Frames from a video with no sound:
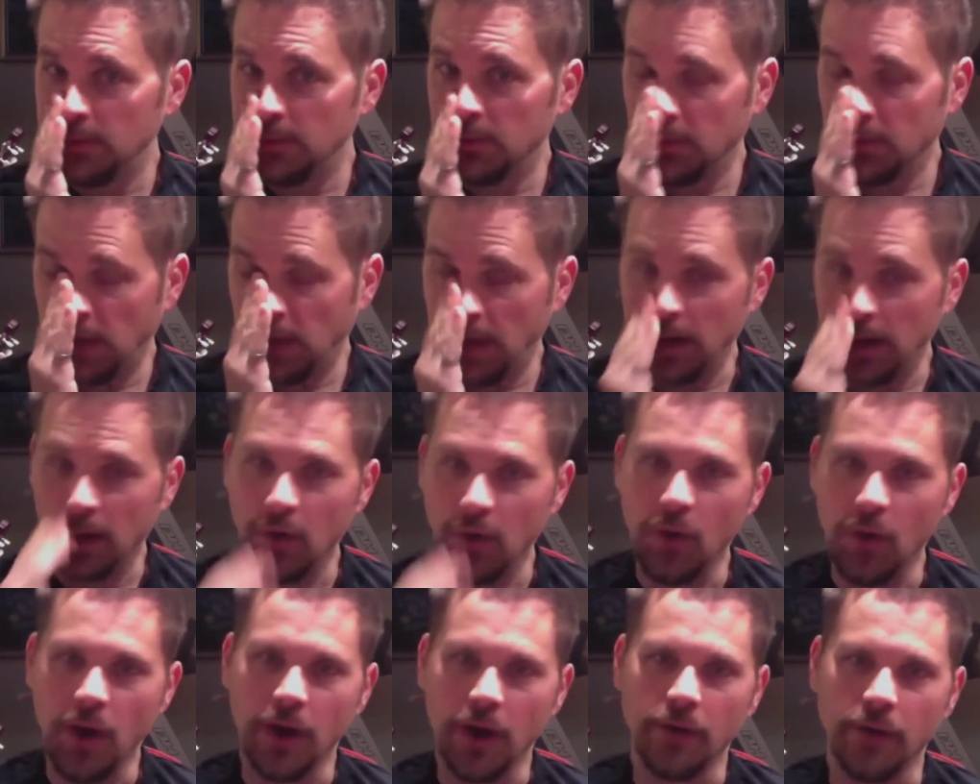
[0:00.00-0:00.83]
He'd kind of
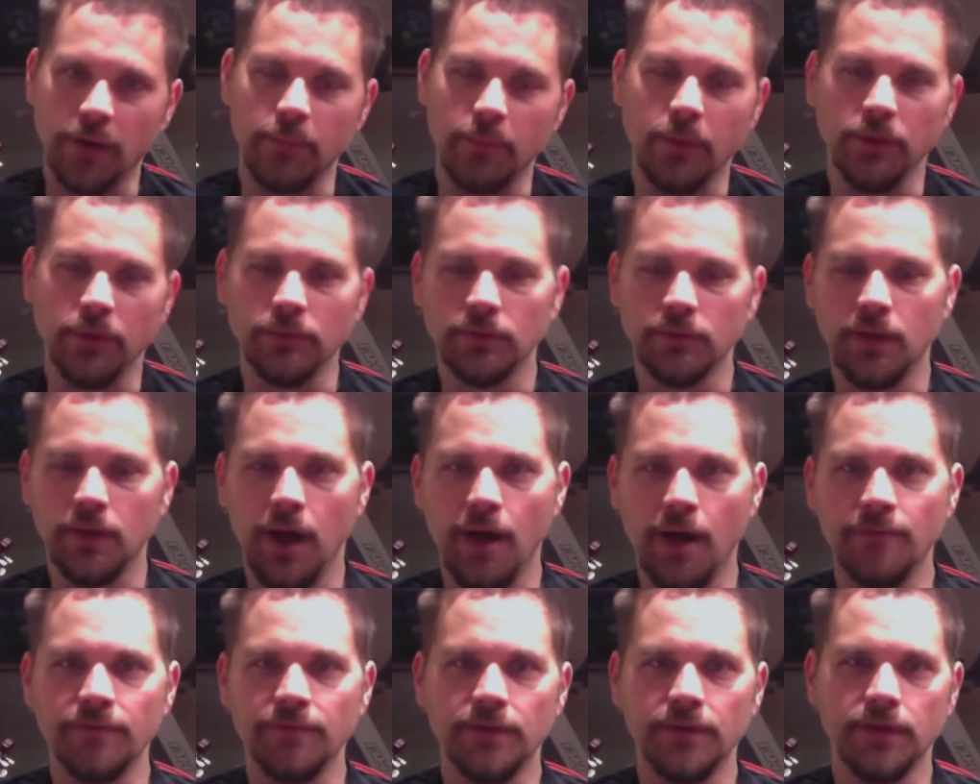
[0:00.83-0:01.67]
go on about
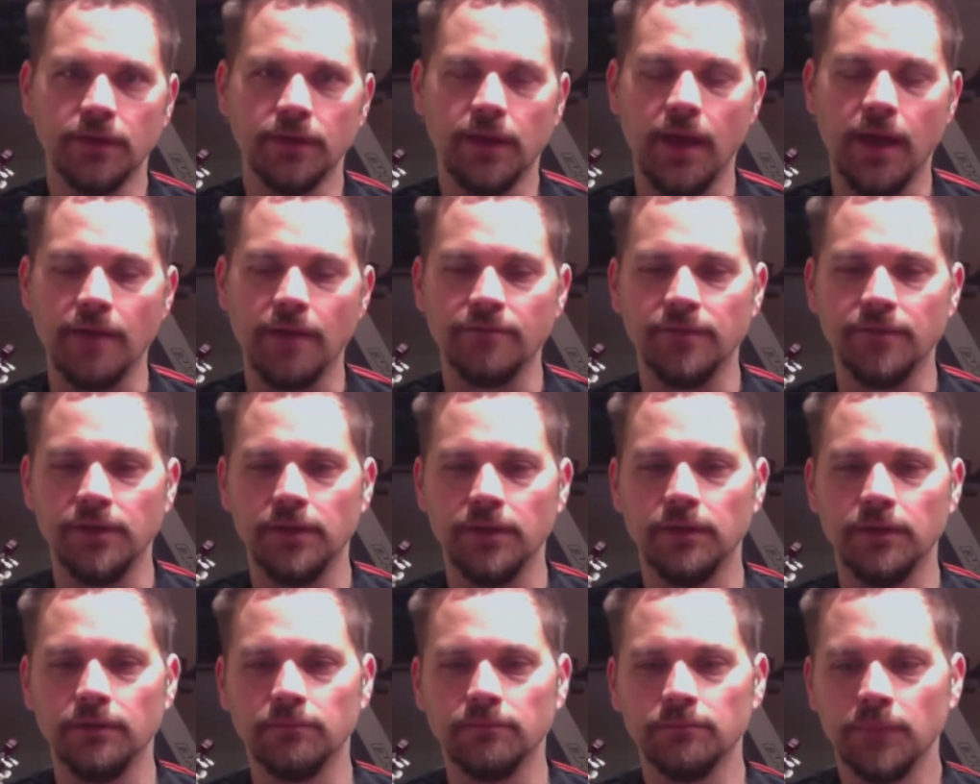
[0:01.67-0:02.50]
coffee and
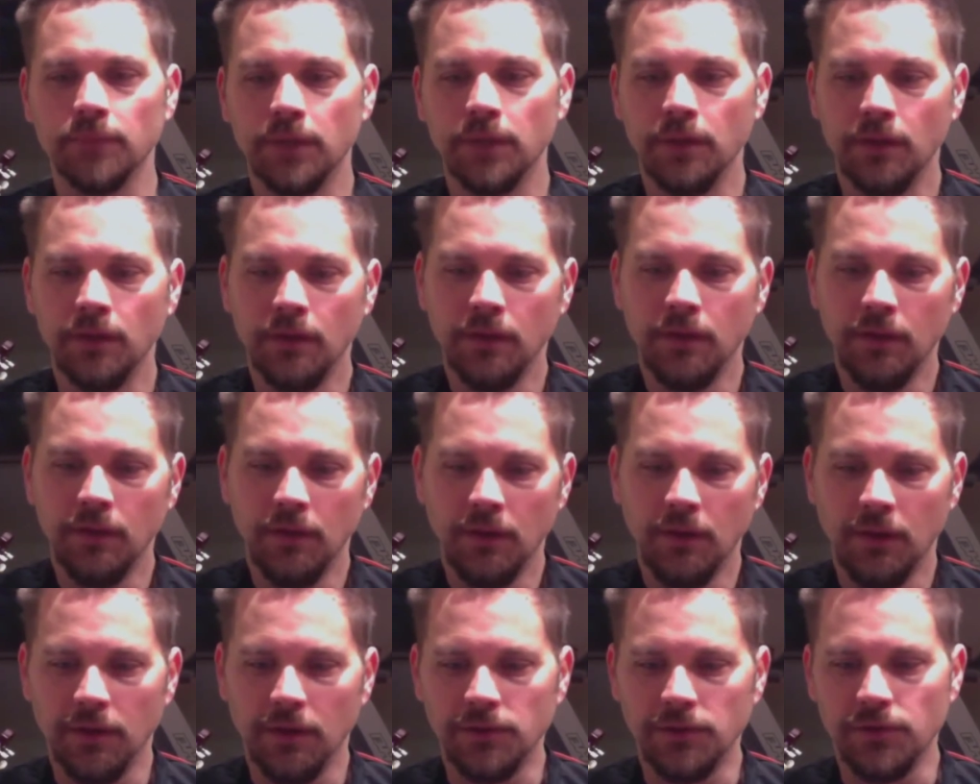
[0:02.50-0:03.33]
caffeine
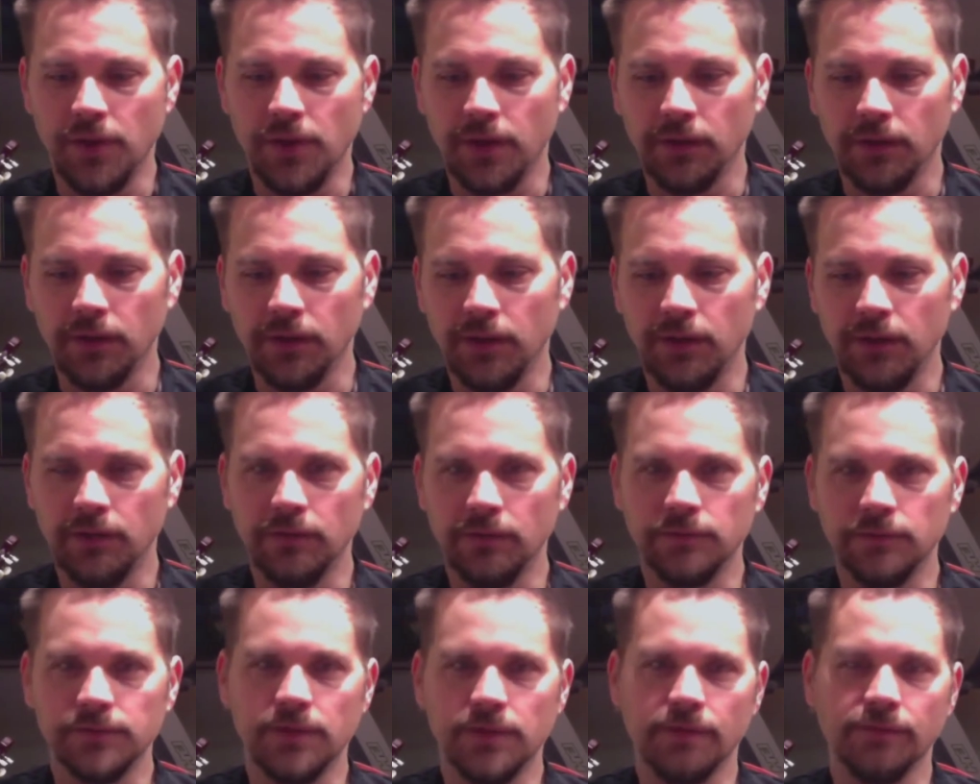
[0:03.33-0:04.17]
and adrenaline
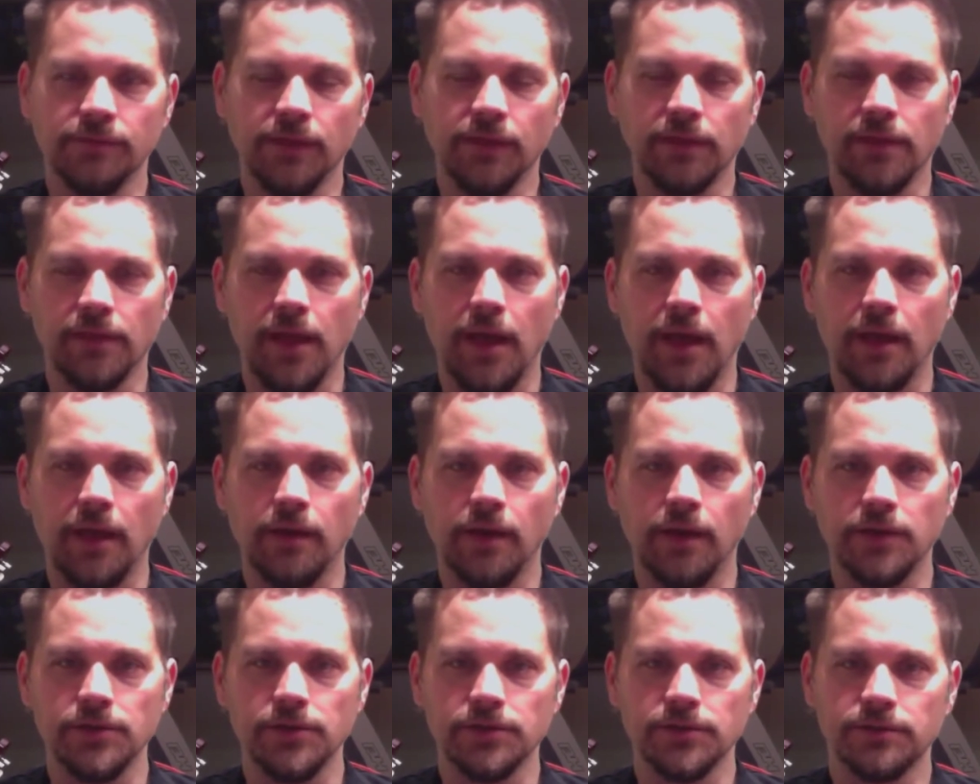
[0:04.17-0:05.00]
and stuff like that, and
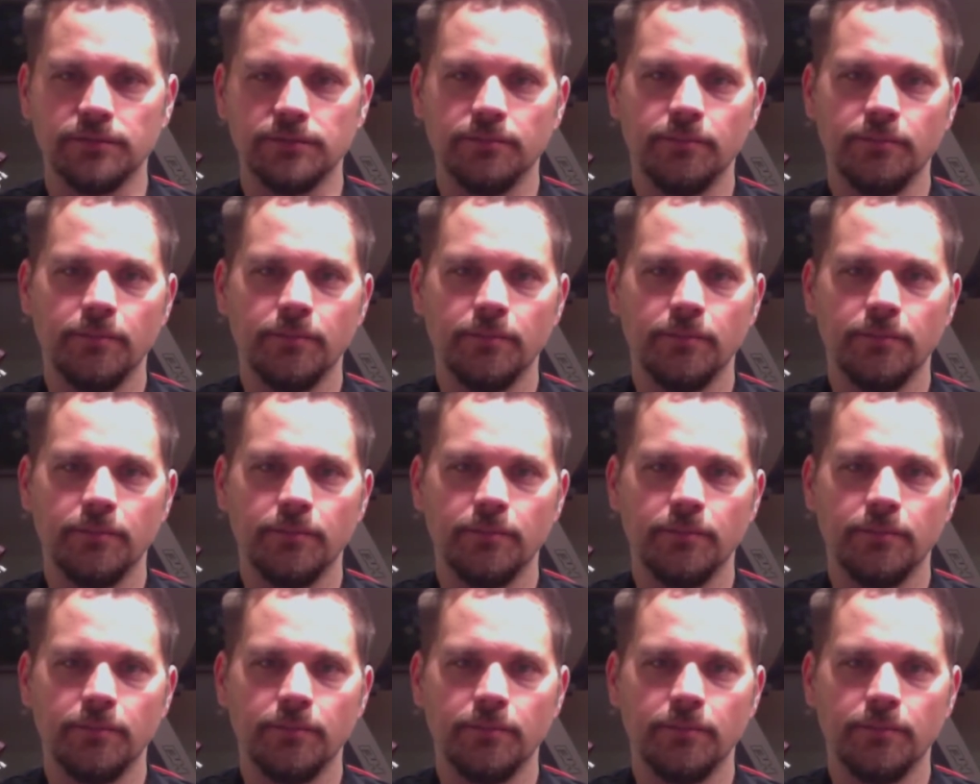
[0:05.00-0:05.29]
I just,